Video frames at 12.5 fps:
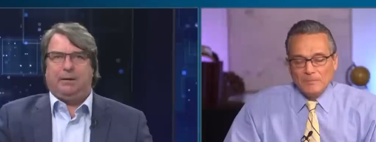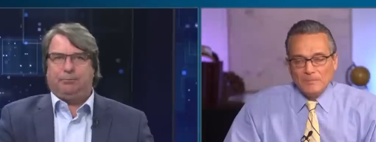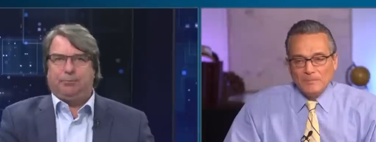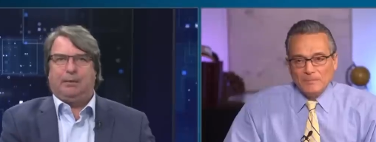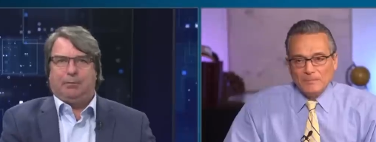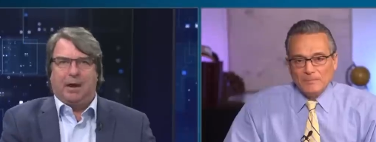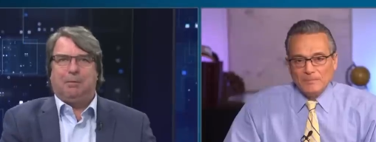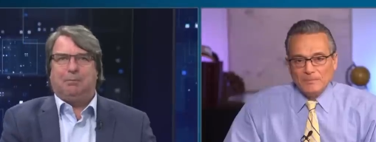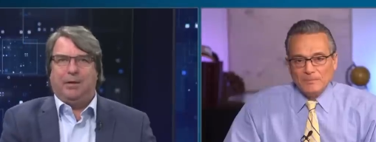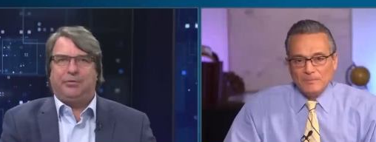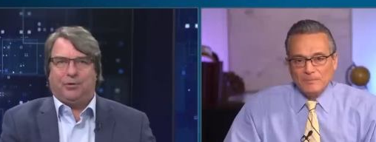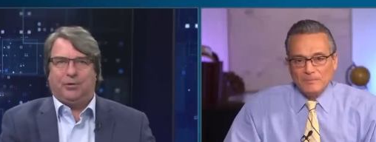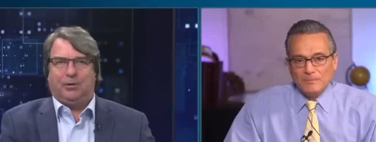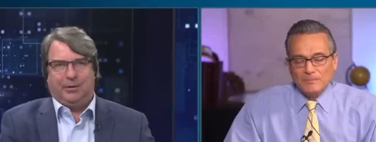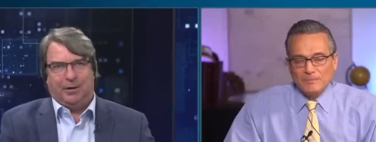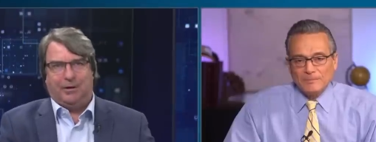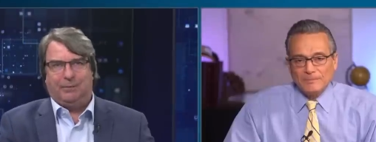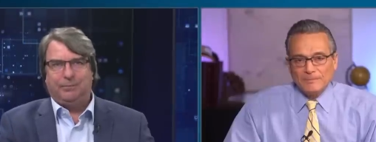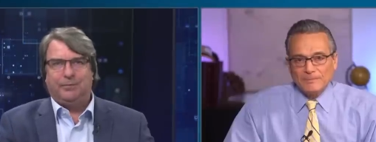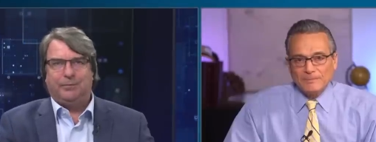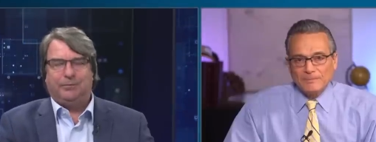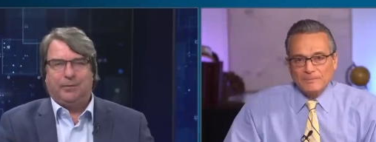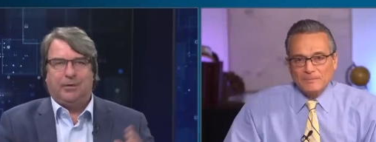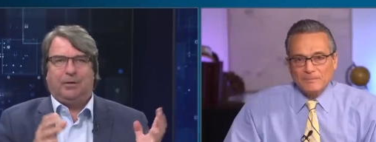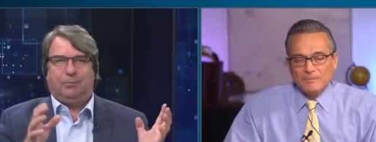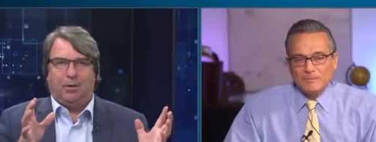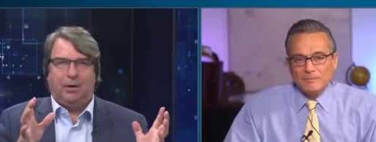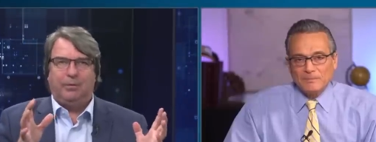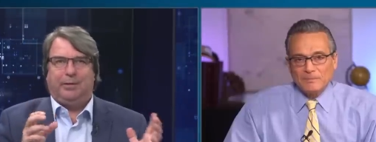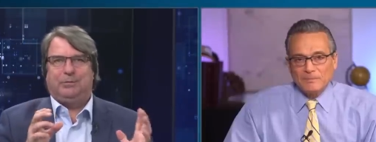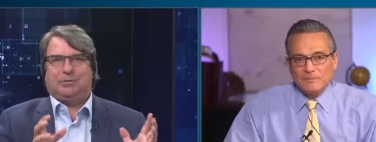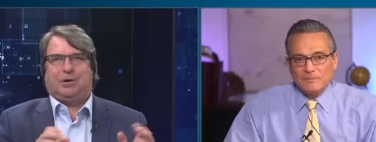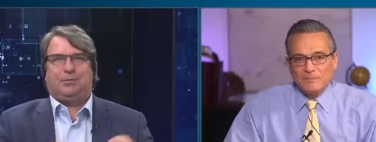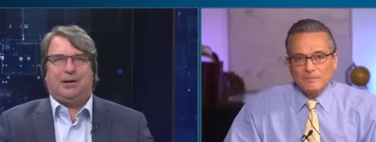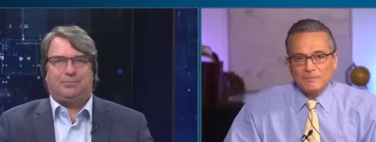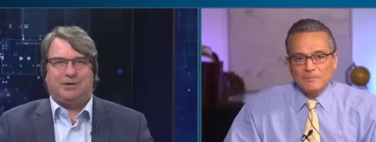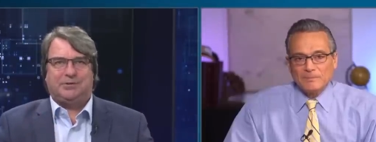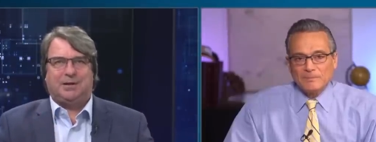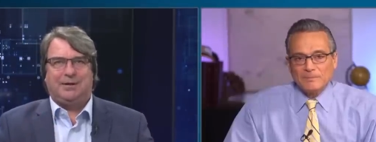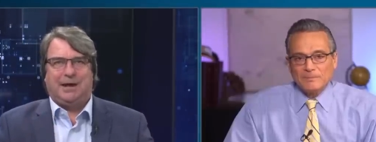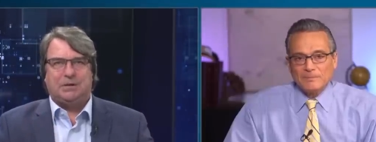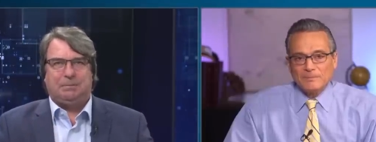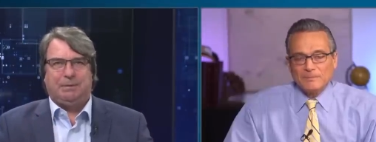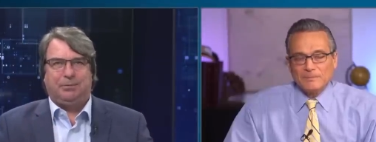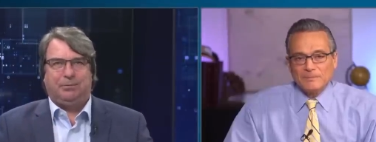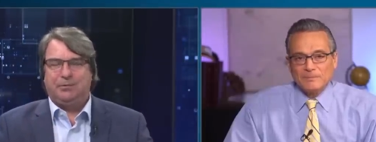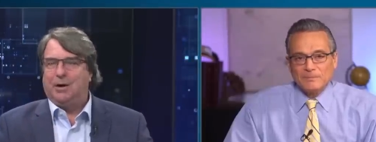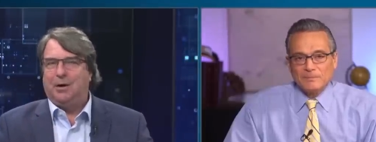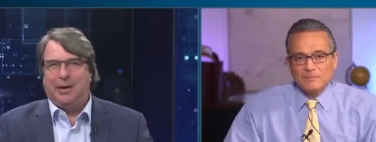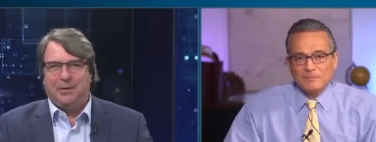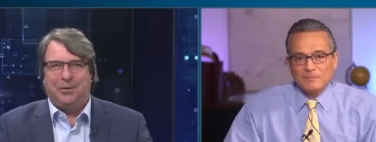Speaker 1: a, but a month earlier, it was a great resignation. People were no, they